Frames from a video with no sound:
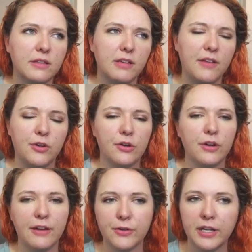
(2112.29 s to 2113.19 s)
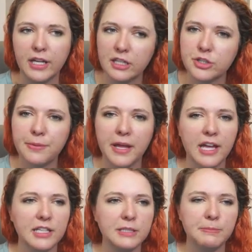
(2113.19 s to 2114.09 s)
If you're ever in
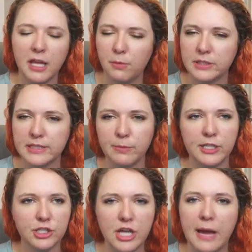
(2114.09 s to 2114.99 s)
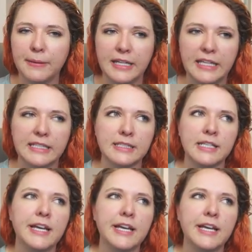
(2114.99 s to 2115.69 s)
Japan speaking with someone in Japanese